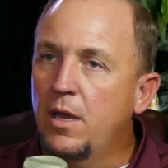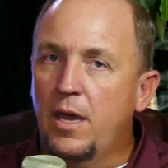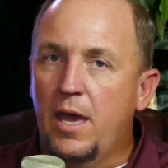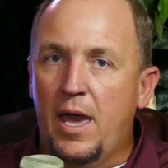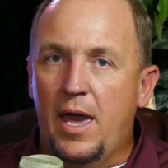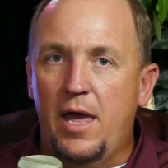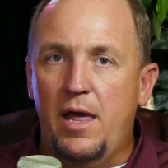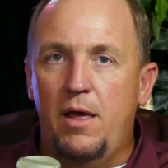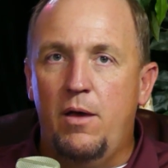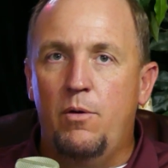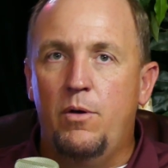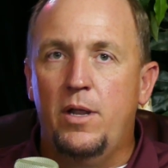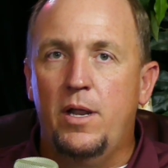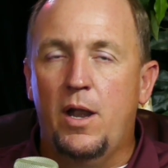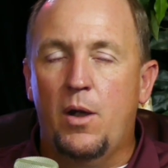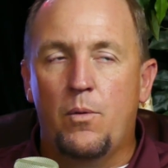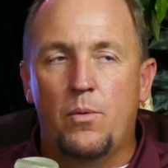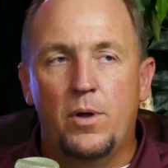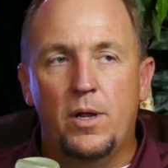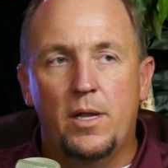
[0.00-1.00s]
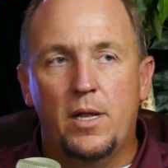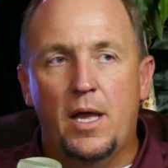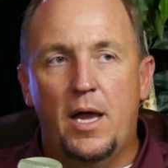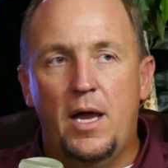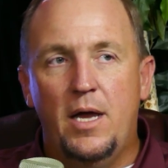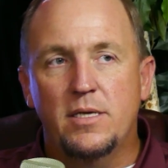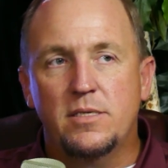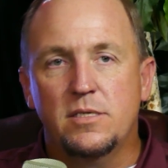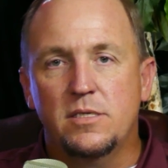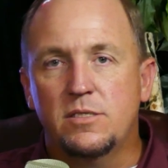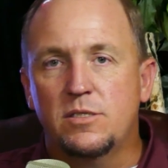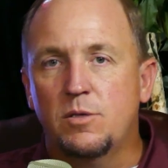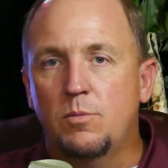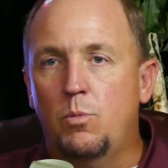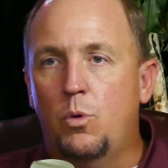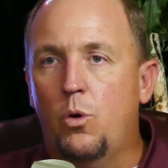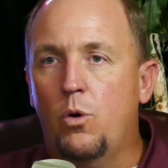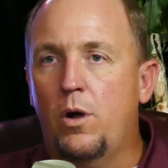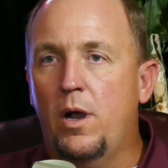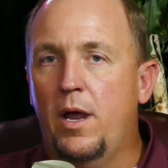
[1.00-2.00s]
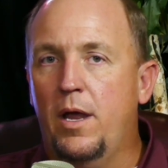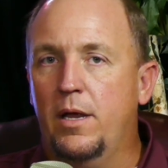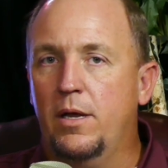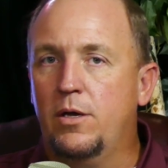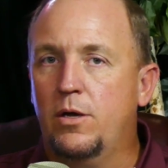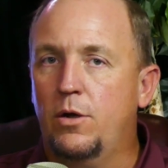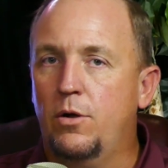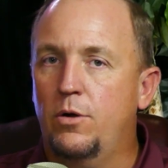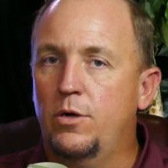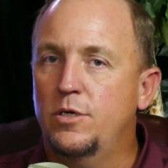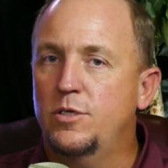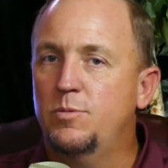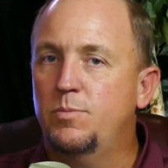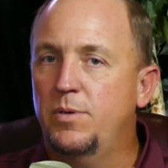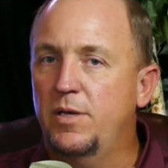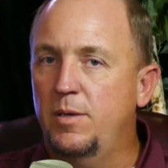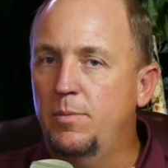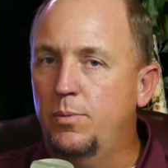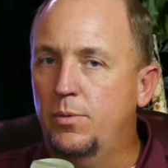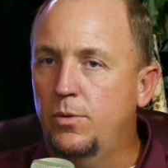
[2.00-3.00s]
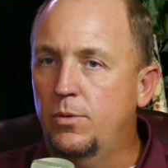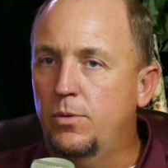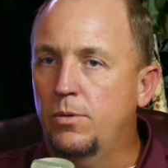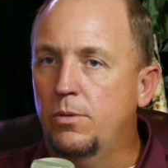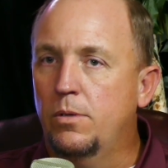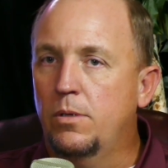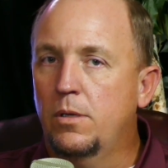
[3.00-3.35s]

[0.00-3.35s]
And what I realize is the more I encourage people